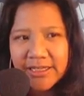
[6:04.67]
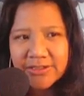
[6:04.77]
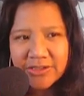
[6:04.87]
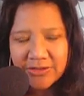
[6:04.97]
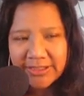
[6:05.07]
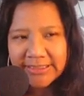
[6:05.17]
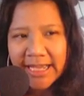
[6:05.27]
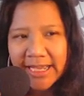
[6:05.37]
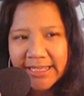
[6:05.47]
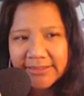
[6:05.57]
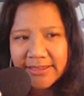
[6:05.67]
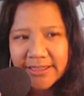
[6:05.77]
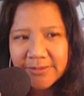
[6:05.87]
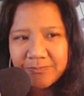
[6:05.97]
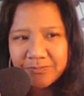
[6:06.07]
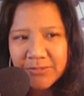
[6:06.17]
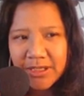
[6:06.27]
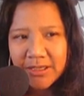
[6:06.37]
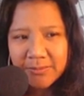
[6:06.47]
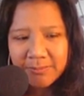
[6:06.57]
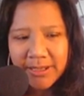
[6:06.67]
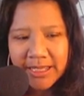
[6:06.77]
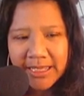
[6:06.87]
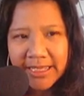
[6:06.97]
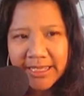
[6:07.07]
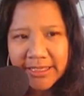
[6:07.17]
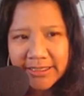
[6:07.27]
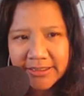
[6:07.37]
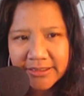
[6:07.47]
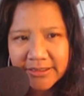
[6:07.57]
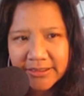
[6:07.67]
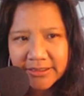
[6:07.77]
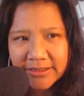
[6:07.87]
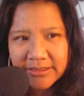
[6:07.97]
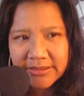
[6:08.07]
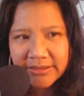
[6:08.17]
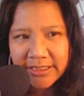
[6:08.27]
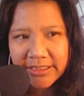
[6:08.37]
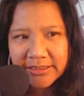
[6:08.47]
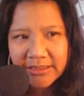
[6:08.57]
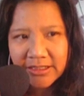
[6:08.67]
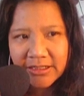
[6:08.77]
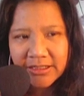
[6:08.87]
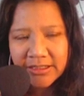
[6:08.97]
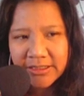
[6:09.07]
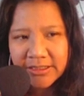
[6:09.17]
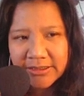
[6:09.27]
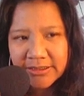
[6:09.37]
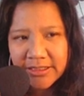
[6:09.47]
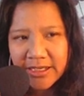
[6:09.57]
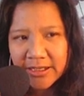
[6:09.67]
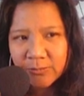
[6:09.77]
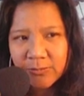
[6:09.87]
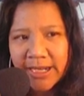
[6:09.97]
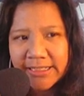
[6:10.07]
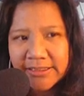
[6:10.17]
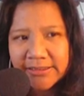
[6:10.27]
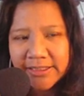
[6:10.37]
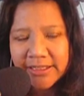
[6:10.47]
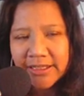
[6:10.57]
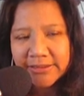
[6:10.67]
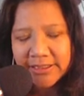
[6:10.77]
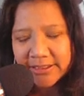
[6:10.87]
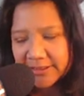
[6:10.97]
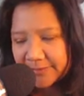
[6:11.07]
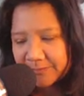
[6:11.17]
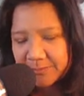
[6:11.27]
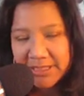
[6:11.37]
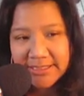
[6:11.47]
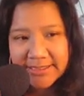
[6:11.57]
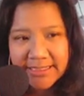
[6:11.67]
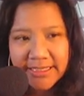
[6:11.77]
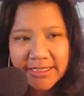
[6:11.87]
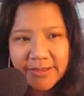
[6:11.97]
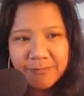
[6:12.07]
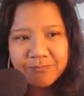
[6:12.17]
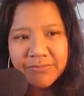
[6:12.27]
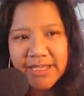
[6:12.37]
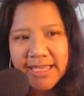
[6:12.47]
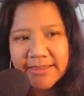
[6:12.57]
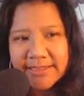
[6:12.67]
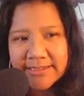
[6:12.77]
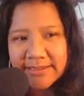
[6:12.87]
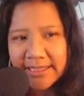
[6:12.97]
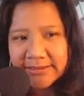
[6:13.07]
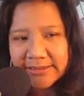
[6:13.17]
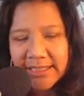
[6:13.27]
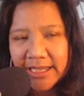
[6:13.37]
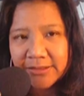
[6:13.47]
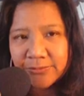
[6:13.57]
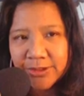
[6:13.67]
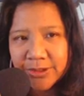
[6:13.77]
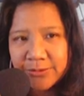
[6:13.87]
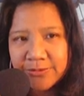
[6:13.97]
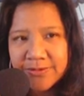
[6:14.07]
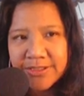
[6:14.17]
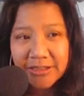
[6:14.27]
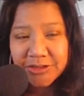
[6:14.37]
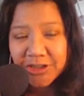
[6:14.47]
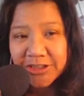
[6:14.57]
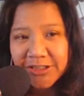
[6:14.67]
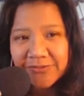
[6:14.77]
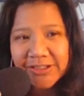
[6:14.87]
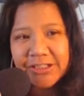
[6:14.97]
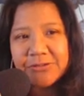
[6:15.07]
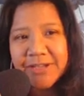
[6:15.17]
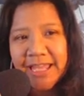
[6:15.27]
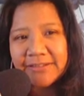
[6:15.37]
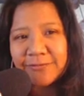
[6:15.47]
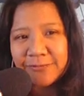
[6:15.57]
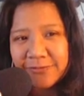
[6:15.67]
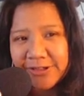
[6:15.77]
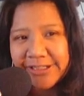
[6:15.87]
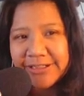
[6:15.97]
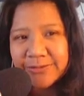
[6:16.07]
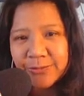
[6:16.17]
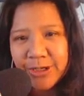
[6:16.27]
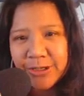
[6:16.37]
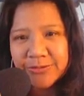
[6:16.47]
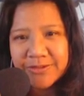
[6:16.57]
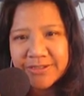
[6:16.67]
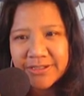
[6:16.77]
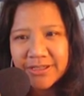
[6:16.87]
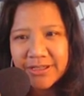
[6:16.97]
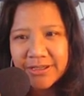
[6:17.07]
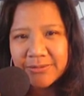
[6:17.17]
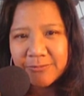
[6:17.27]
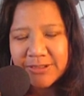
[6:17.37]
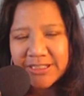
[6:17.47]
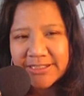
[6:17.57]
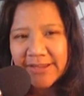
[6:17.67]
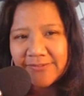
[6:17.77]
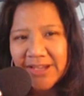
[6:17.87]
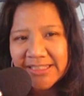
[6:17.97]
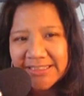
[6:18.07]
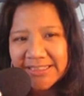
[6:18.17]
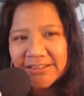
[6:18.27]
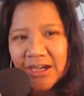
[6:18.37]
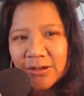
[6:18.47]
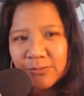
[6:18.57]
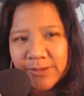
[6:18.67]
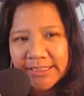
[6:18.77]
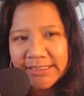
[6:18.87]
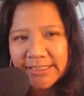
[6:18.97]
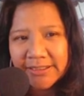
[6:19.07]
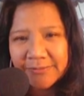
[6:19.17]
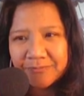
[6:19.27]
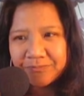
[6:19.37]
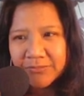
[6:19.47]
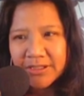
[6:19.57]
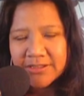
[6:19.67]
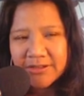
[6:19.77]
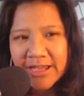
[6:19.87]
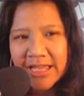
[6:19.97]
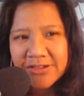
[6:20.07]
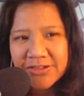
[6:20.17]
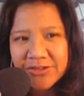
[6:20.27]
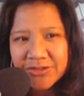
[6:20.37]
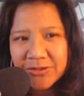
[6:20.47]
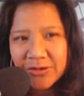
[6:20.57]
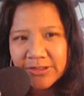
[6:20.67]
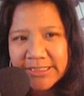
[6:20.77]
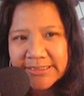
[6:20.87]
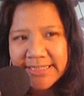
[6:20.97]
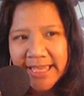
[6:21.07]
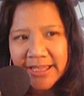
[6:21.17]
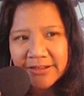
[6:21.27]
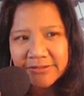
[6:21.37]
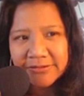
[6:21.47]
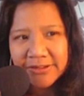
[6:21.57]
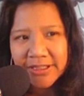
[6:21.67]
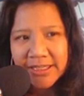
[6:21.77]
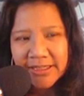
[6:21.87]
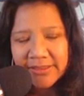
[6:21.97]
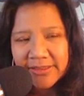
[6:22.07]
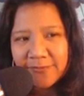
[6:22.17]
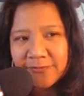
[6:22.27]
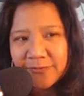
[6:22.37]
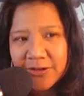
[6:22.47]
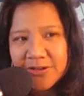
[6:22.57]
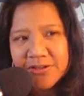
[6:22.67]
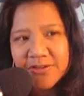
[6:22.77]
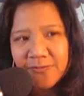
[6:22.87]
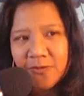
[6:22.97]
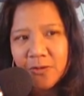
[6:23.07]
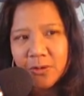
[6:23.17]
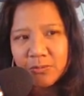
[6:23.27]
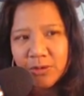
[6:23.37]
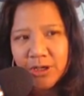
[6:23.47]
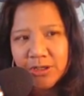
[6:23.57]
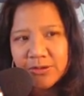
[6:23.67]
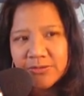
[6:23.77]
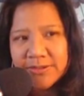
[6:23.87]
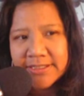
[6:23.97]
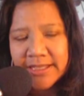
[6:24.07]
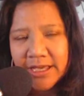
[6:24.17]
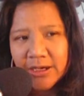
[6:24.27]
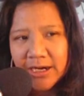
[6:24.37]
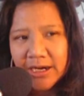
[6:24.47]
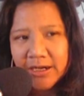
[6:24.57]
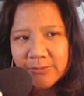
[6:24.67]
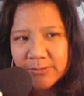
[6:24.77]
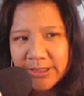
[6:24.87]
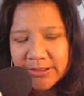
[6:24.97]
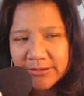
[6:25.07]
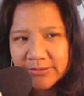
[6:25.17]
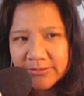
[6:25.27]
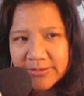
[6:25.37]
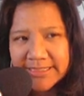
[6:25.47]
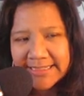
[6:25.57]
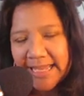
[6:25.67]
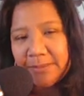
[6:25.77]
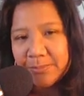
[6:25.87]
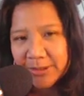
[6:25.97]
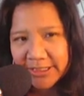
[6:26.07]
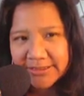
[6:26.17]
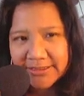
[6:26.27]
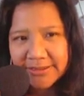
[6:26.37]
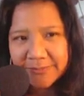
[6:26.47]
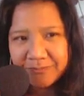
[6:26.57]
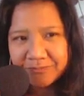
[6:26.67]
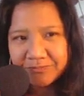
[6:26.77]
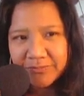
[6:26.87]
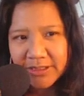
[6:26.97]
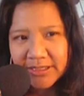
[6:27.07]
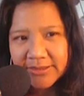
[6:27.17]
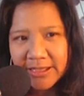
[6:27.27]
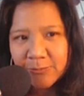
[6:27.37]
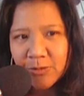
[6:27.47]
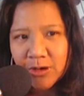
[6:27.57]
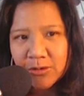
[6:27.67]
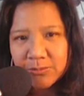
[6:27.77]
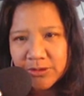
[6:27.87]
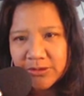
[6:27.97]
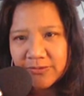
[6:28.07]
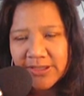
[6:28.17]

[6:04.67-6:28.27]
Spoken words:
So you can hide them by clicking on right click on a PC and then selecting hide rows. Alternatively, you can freeze rows, which is I did already. So as you're scrolling down, the first 4 rows will stay put. They won't move.